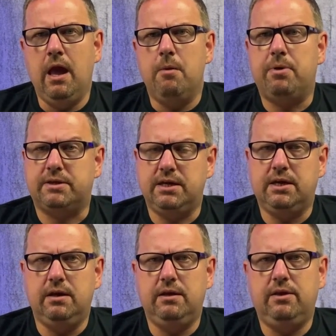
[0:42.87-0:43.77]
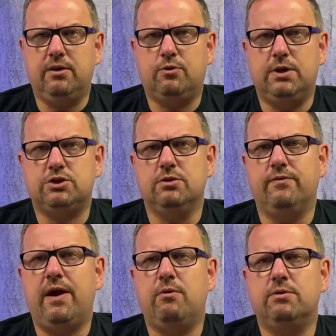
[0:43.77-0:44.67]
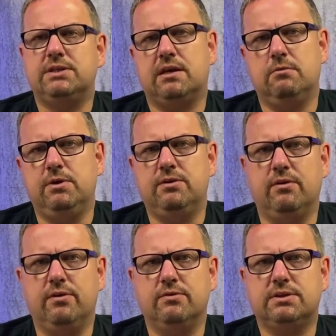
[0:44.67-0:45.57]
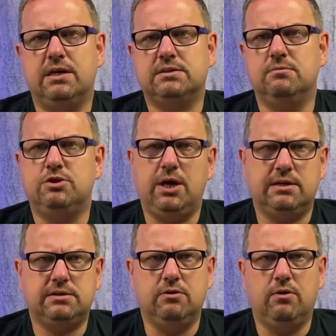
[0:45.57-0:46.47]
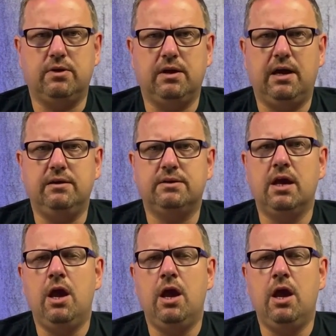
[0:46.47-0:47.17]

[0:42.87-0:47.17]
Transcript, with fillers: particularly the question of how a settlement on those custom checks in Northern Ireland